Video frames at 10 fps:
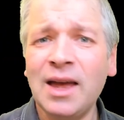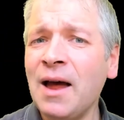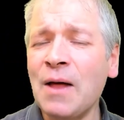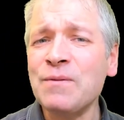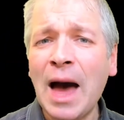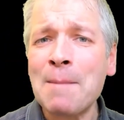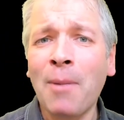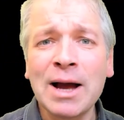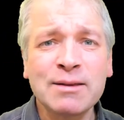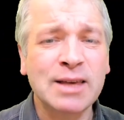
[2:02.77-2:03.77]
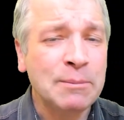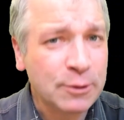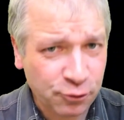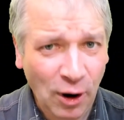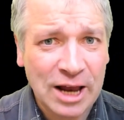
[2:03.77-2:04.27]
And that might seem
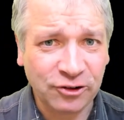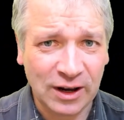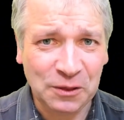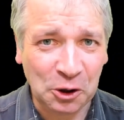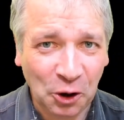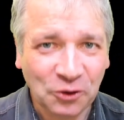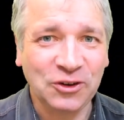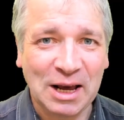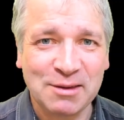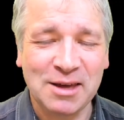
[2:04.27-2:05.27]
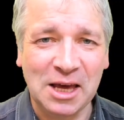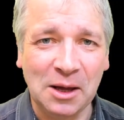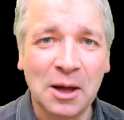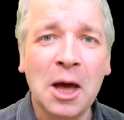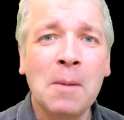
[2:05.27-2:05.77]
strange in the context here,
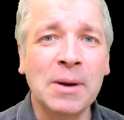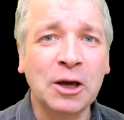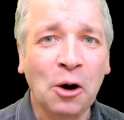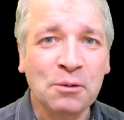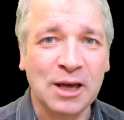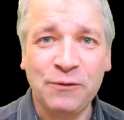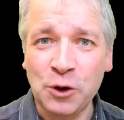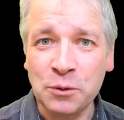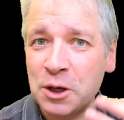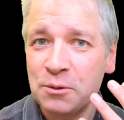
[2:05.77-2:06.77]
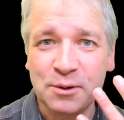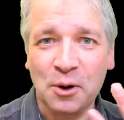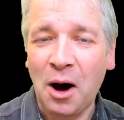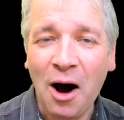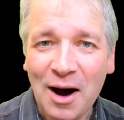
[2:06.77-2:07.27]
because if you use
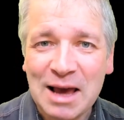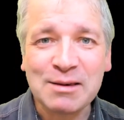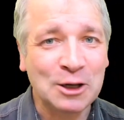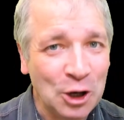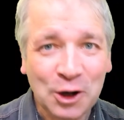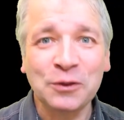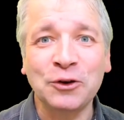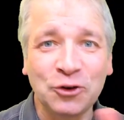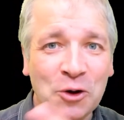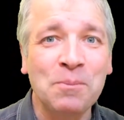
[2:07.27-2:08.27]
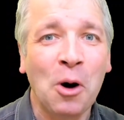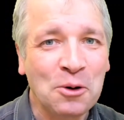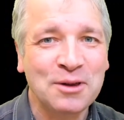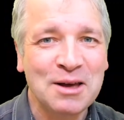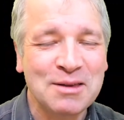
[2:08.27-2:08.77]
your eyes and look at the two
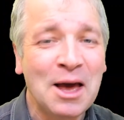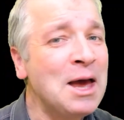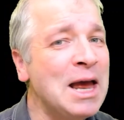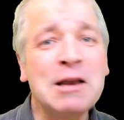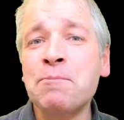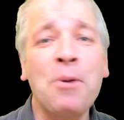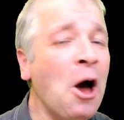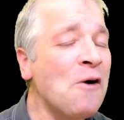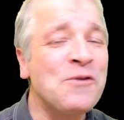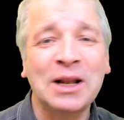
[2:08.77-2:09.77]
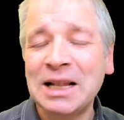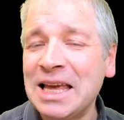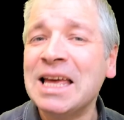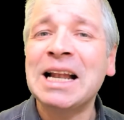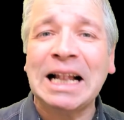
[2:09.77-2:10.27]
boxes, it's
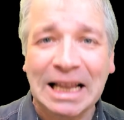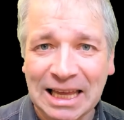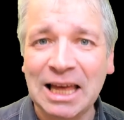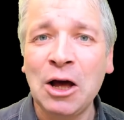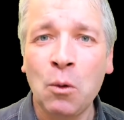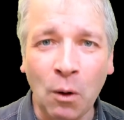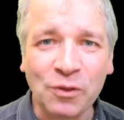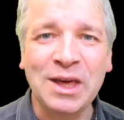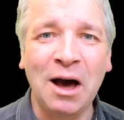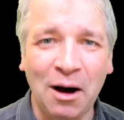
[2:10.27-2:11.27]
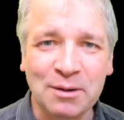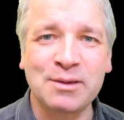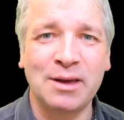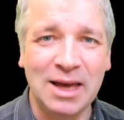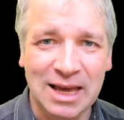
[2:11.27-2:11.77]
perfectly clear what the
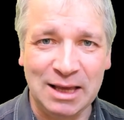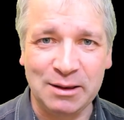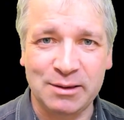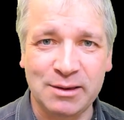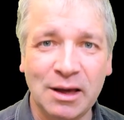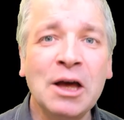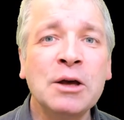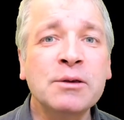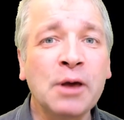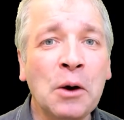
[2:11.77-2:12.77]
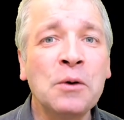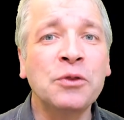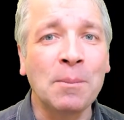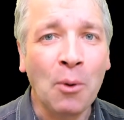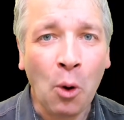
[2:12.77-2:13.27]
answer is. So
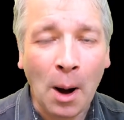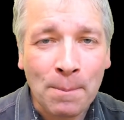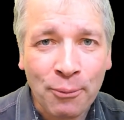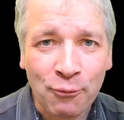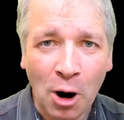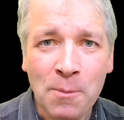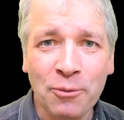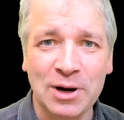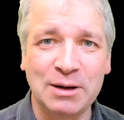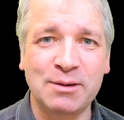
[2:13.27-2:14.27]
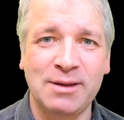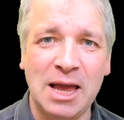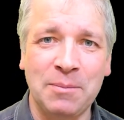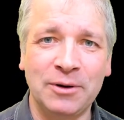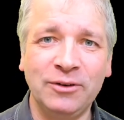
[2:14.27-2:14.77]
the more appropriate
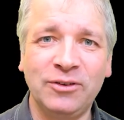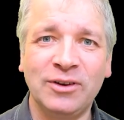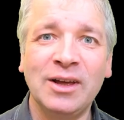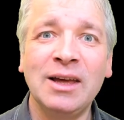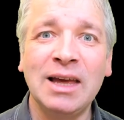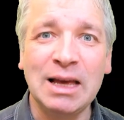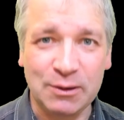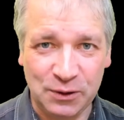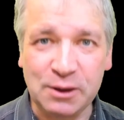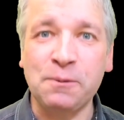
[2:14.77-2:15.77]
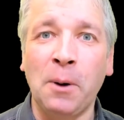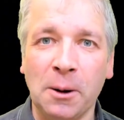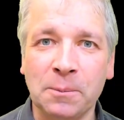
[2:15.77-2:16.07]
statement is this one.